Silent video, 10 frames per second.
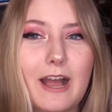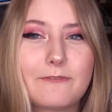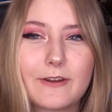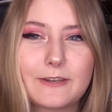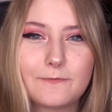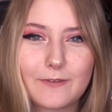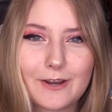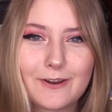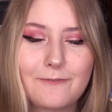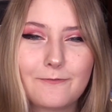I find it
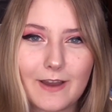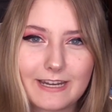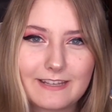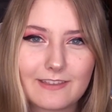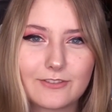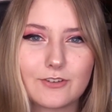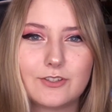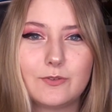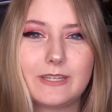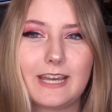very funny that they're
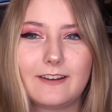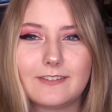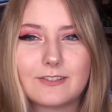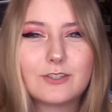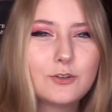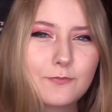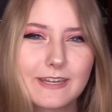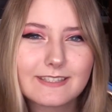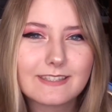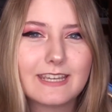doing kind of this
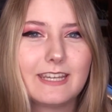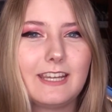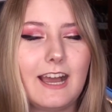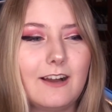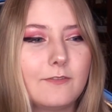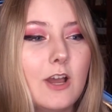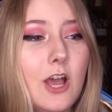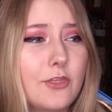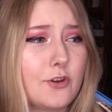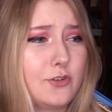two-faced thing of
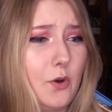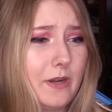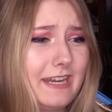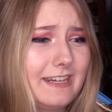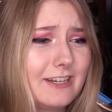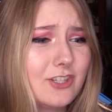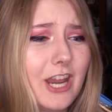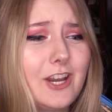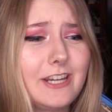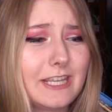they're donating to
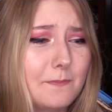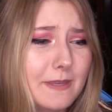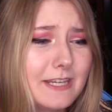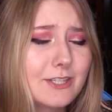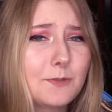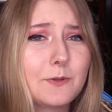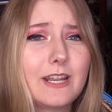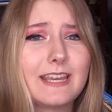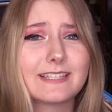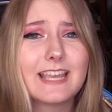charity and being super
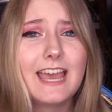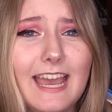nice,